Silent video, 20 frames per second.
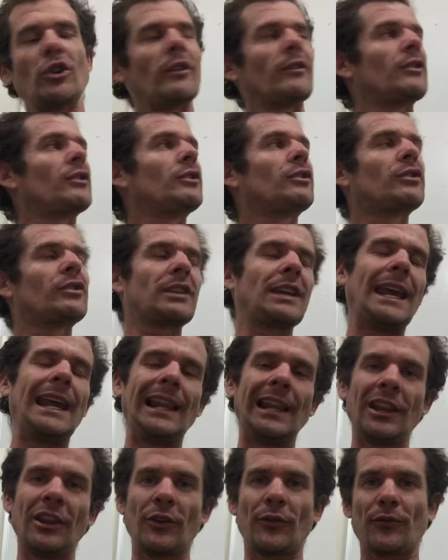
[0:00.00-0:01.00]
I was just
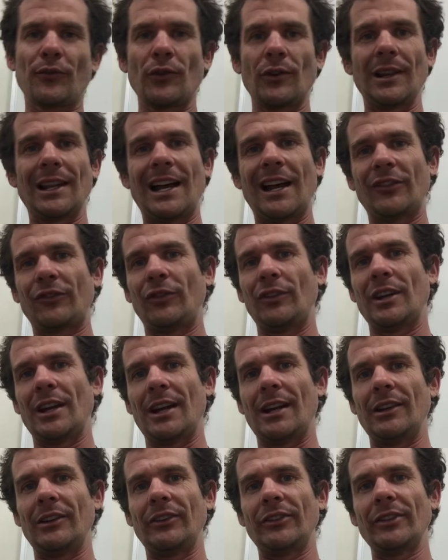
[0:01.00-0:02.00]
killing the fruit last few
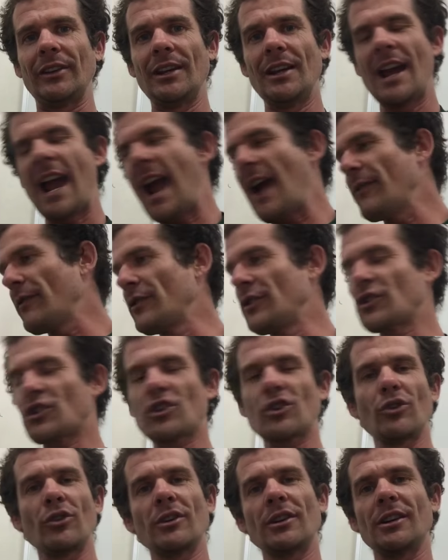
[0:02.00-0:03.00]
days. Having the
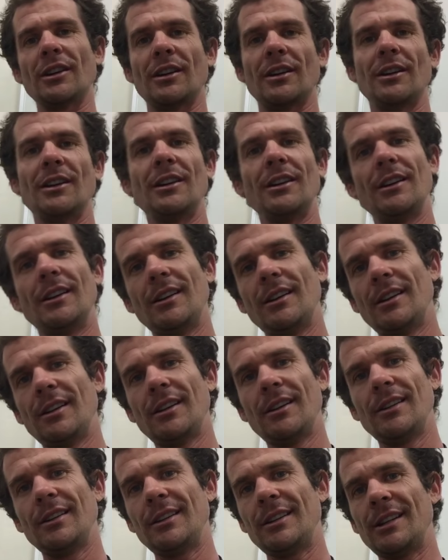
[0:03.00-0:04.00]
sugar.
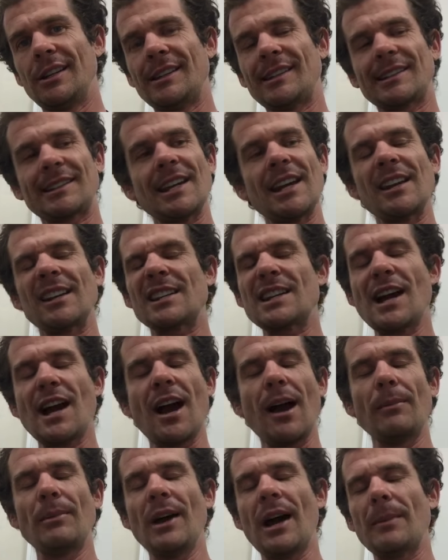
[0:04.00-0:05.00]
You know, just getting
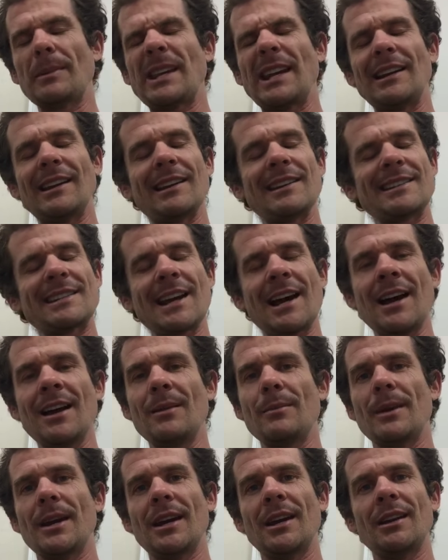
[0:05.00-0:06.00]
carved up, getting it
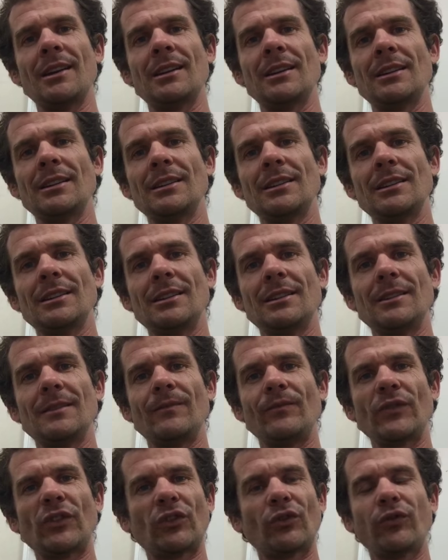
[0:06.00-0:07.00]
done, man.
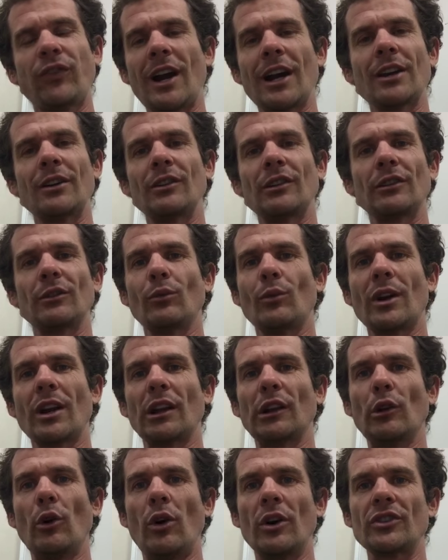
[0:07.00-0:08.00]
Just fucking want to
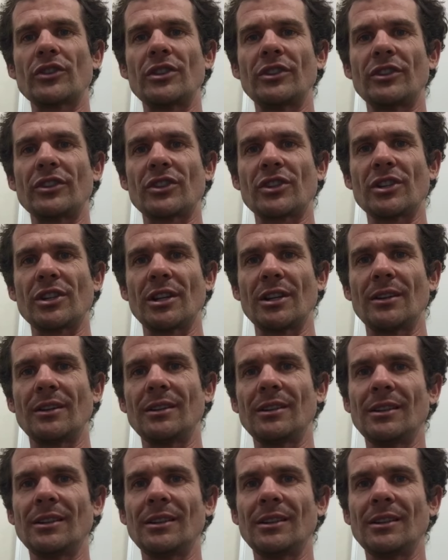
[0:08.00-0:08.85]
launch into shit.